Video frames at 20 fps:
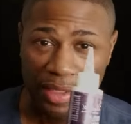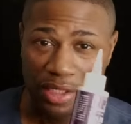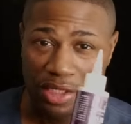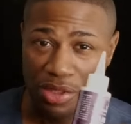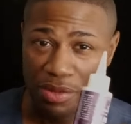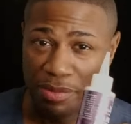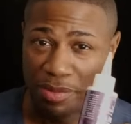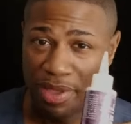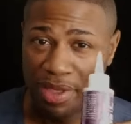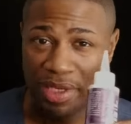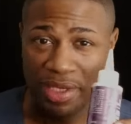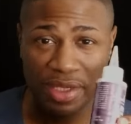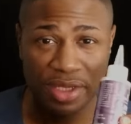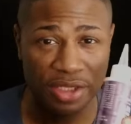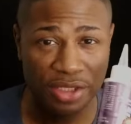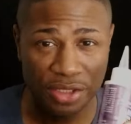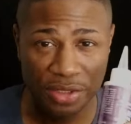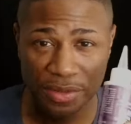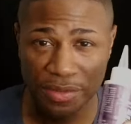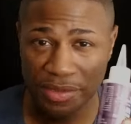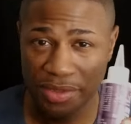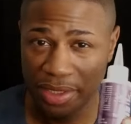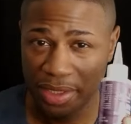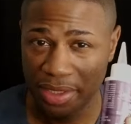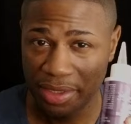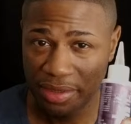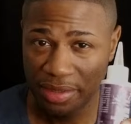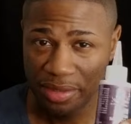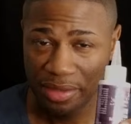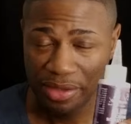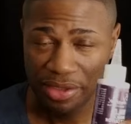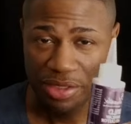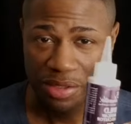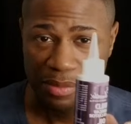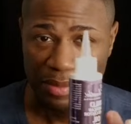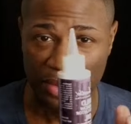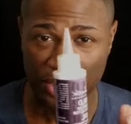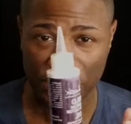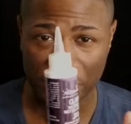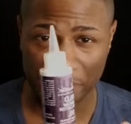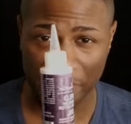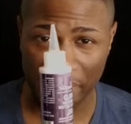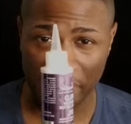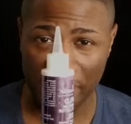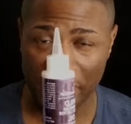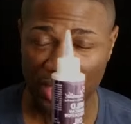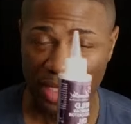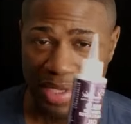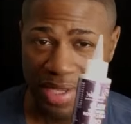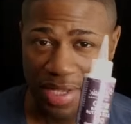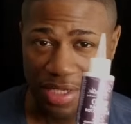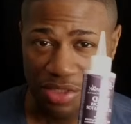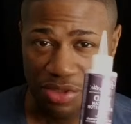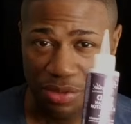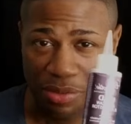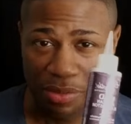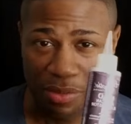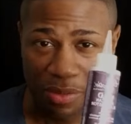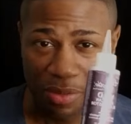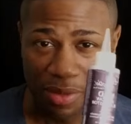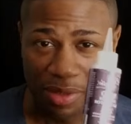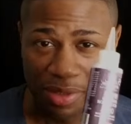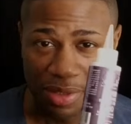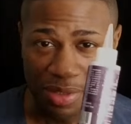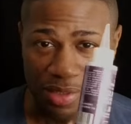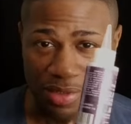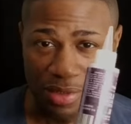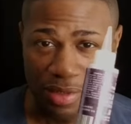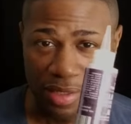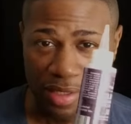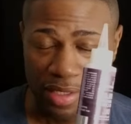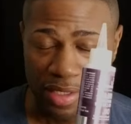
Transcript: You can use others, but Jamaican Castor Oil is